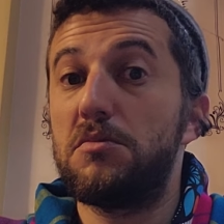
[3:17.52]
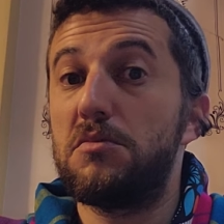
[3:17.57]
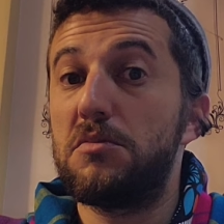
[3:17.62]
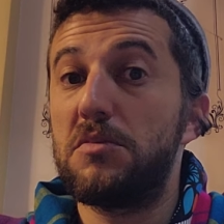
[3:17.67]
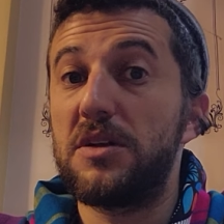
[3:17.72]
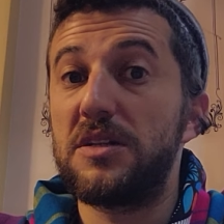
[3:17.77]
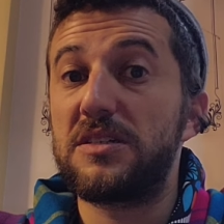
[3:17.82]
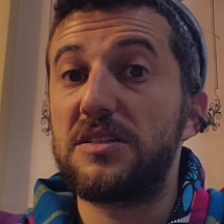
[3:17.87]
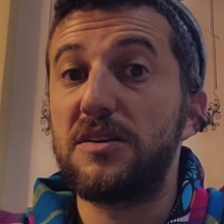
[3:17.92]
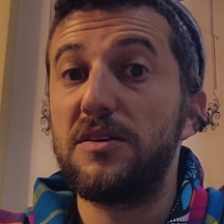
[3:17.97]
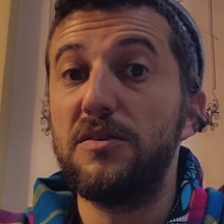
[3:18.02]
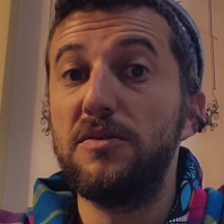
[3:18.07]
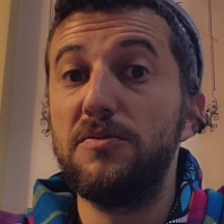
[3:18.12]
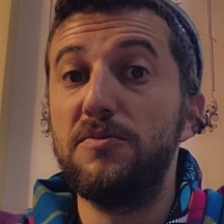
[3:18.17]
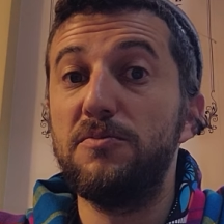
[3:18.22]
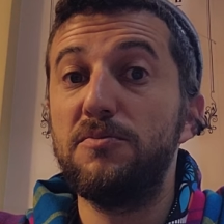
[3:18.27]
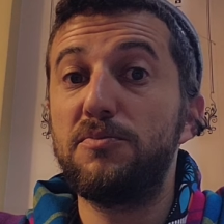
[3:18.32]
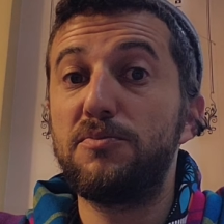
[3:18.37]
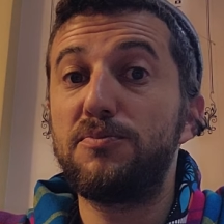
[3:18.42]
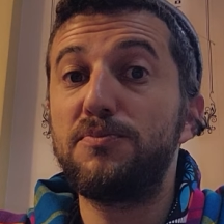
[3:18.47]
That's a
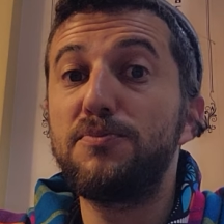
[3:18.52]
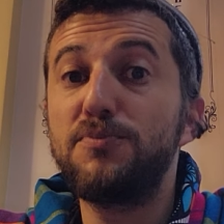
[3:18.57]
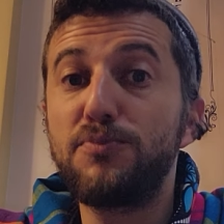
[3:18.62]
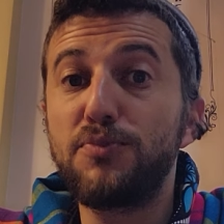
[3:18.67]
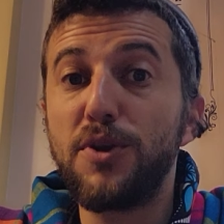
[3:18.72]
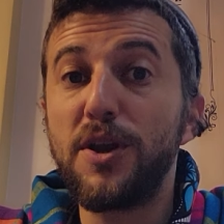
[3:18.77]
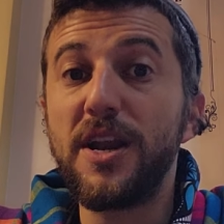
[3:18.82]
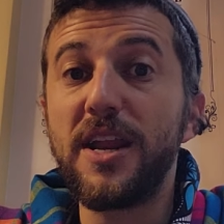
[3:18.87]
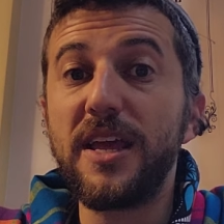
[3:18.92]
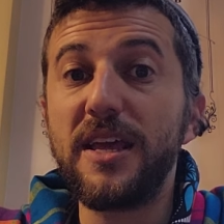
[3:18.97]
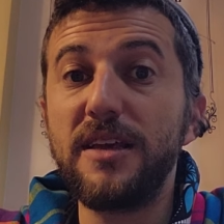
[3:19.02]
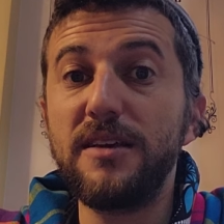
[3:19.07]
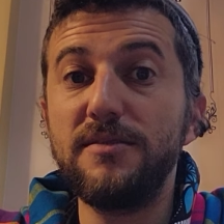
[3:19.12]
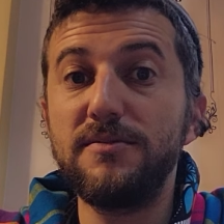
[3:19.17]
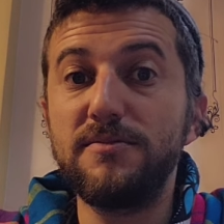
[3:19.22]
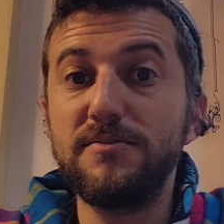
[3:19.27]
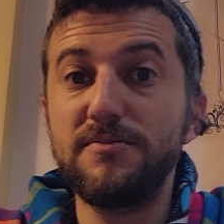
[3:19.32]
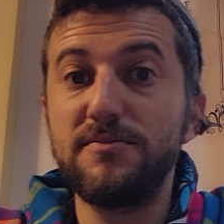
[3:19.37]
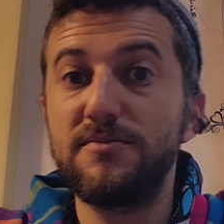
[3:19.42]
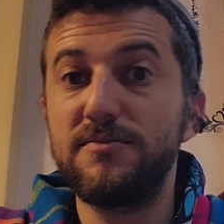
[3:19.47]
pretty
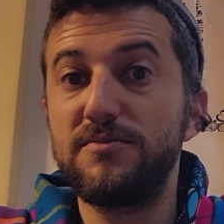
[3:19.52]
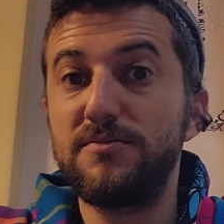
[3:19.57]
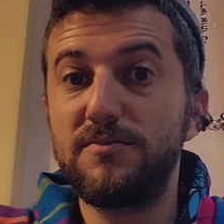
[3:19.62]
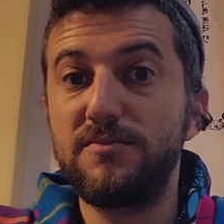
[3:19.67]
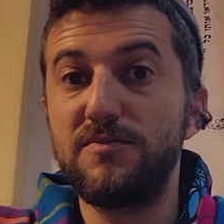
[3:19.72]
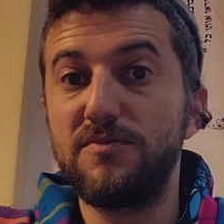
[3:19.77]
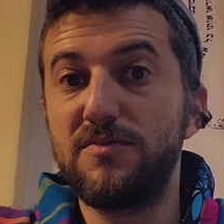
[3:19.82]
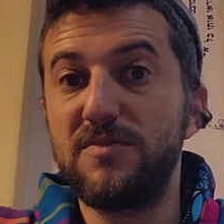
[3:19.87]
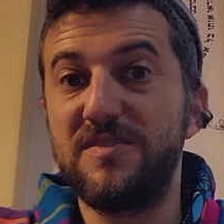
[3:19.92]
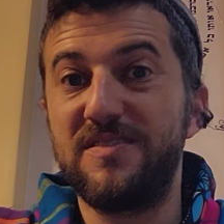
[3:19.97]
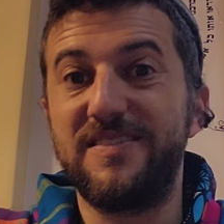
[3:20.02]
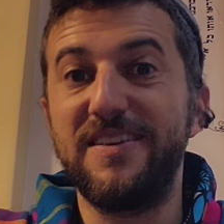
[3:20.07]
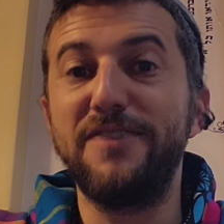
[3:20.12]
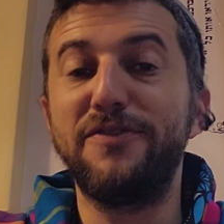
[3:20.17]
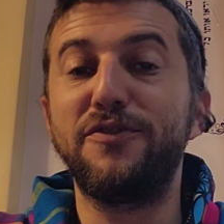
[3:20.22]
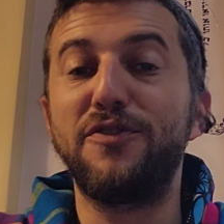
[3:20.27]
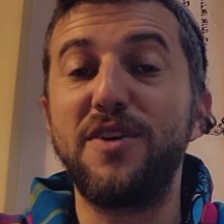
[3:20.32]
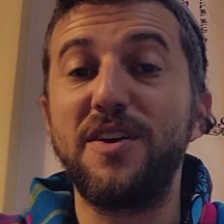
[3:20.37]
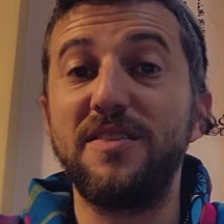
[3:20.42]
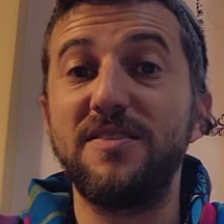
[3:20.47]

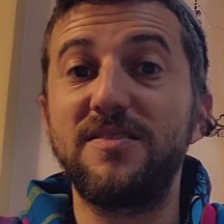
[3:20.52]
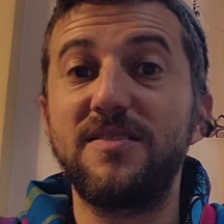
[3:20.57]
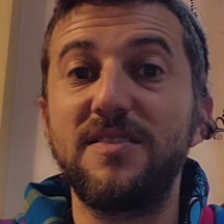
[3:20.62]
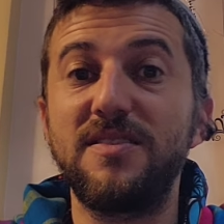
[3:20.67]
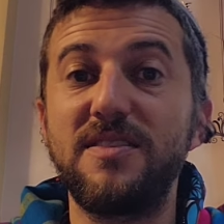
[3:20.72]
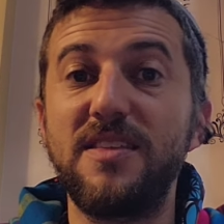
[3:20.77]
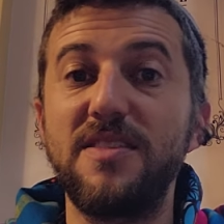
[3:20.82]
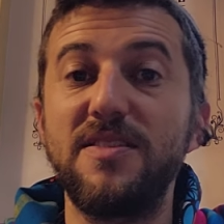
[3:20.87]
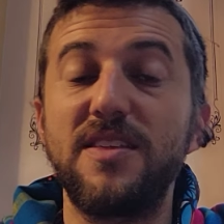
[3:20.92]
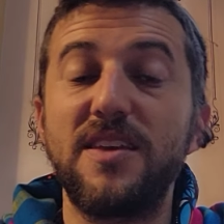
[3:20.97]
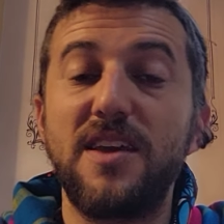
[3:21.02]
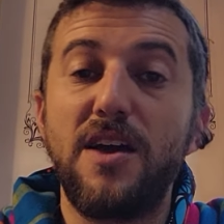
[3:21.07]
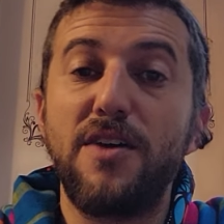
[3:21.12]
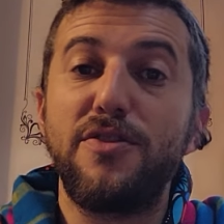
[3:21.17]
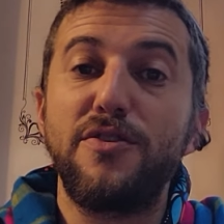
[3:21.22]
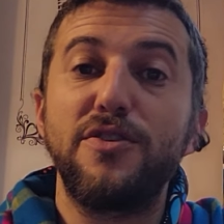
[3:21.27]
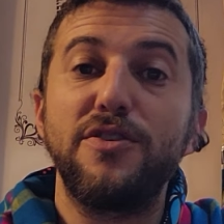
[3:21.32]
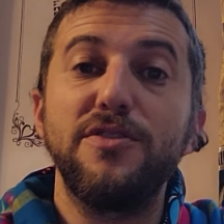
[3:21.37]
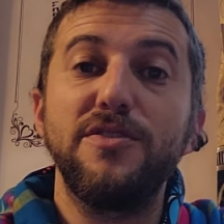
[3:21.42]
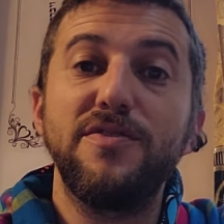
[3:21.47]
different than the
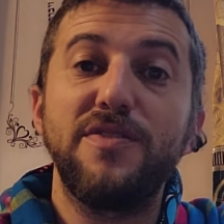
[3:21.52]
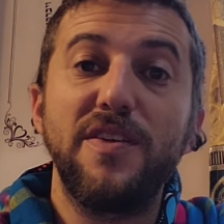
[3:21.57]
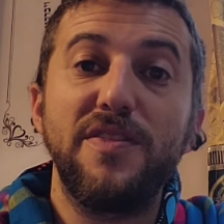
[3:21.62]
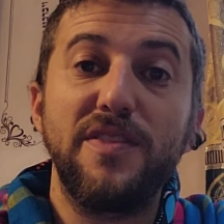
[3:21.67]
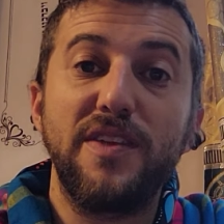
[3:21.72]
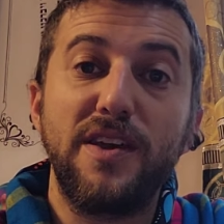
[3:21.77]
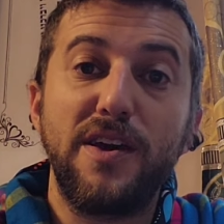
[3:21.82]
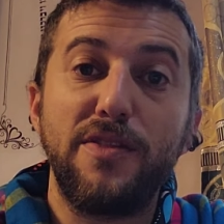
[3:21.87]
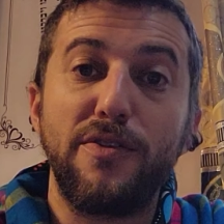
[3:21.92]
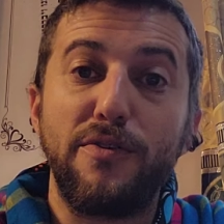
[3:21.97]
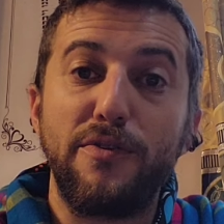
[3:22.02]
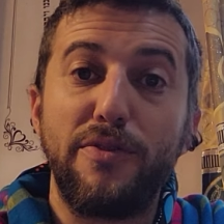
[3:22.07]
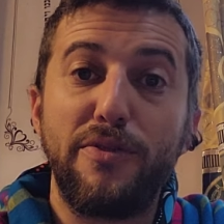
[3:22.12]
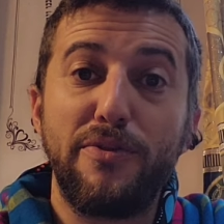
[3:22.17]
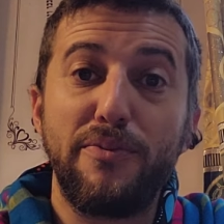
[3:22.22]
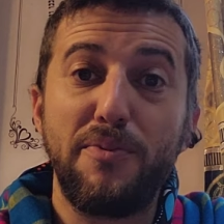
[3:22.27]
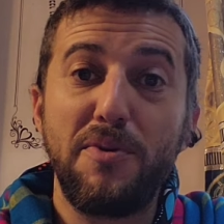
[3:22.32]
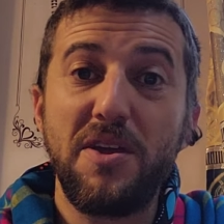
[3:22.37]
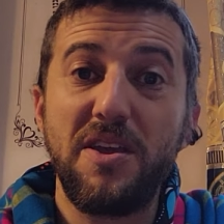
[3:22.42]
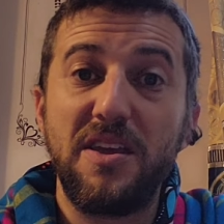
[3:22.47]
other
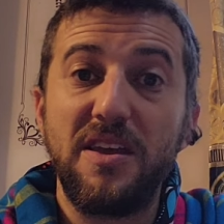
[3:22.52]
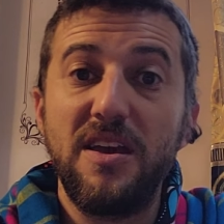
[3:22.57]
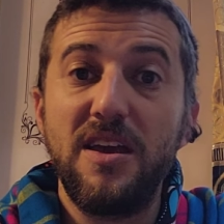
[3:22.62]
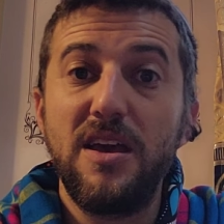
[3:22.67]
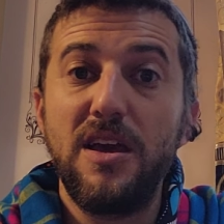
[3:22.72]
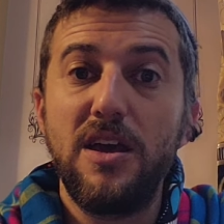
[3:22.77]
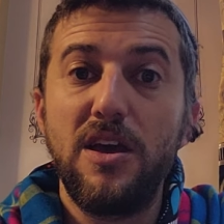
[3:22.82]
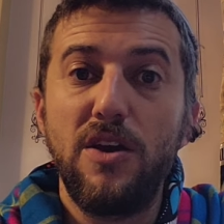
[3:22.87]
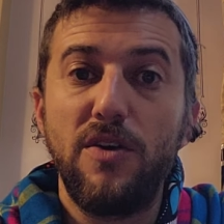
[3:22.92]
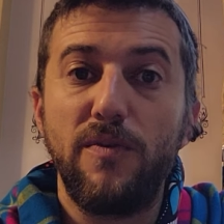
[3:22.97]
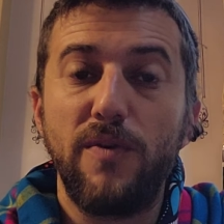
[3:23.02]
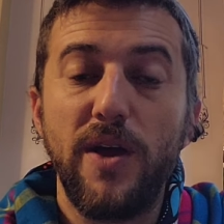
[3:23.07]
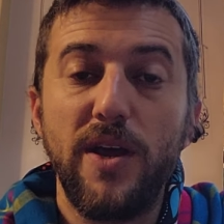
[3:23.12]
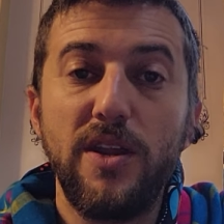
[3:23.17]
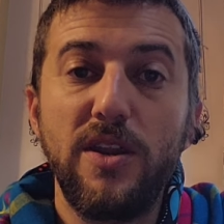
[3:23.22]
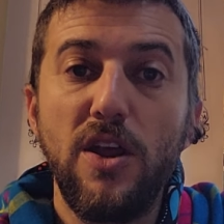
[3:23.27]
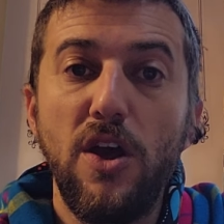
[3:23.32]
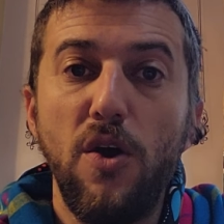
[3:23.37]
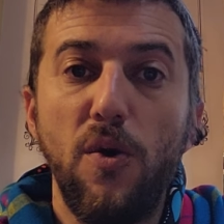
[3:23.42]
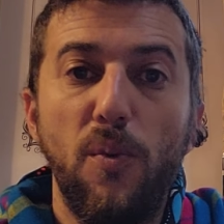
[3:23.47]
three,
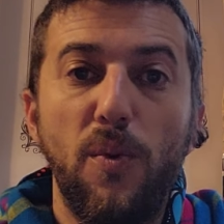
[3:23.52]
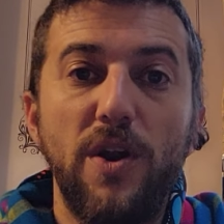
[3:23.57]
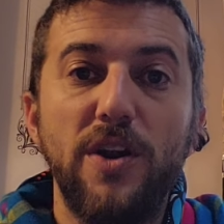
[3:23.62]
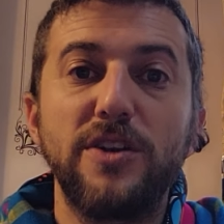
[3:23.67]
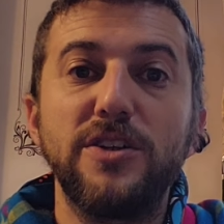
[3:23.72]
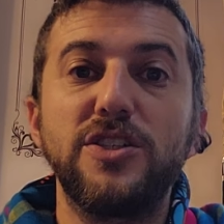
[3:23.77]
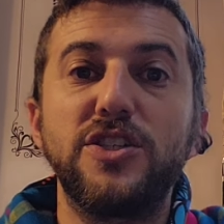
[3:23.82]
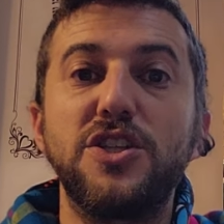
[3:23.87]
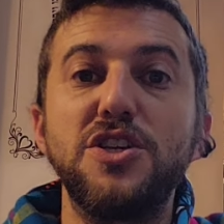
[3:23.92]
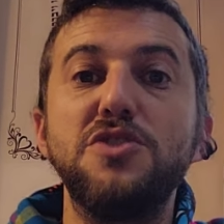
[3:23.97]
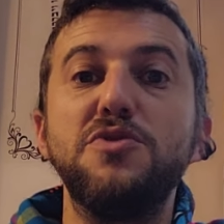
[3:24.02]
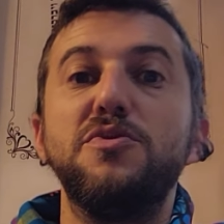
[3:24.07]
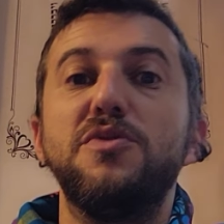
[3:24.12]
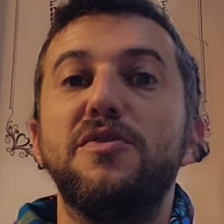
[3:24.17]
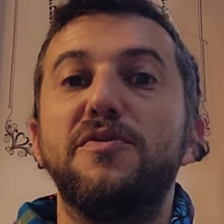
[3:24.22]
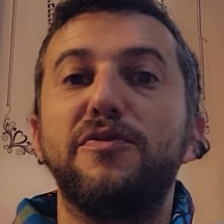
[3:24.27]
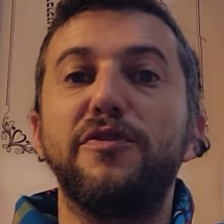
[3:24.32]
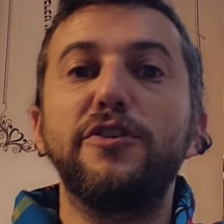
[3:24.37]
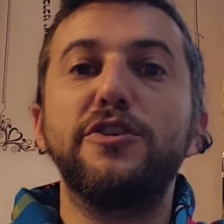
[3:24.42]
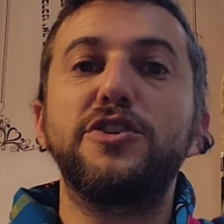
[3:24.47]
right? Where is the
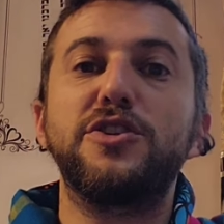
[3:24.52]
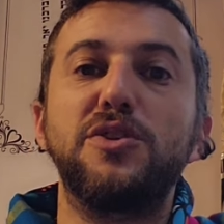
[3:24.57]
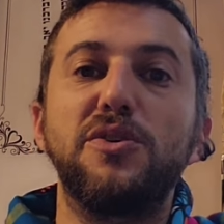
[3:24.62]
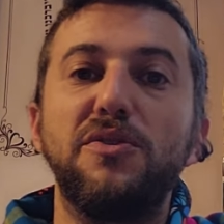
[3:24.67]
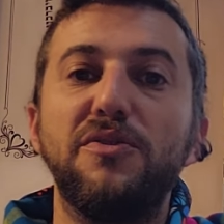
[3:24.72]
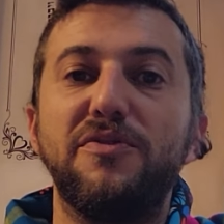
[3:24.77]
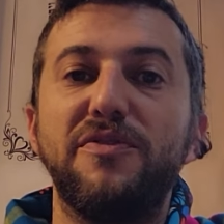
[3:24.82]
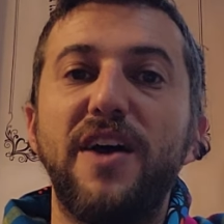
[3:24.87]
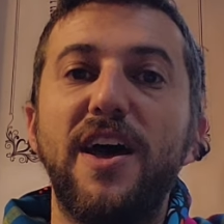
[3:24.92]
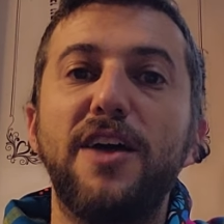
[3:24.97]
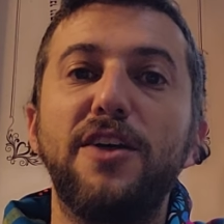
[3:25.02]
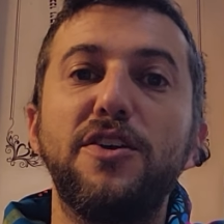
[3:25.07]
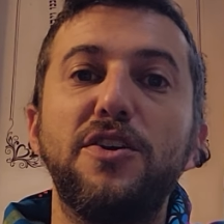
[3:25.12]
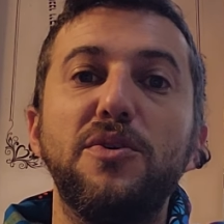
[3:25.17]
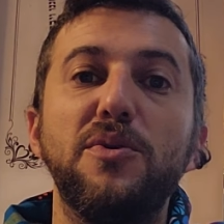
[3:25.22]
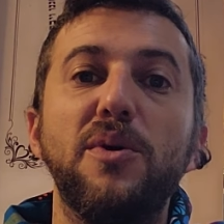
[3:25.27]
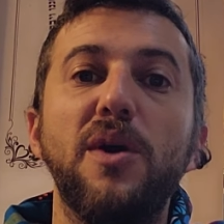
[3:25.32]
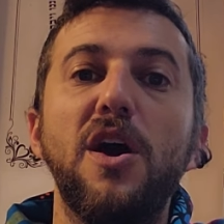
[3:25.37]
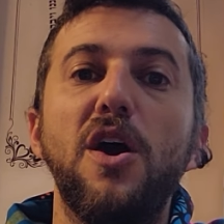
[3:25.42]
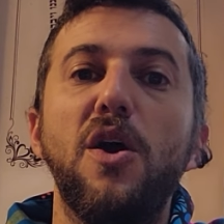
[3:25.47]
universal
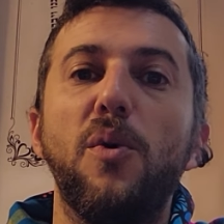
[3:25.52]
value?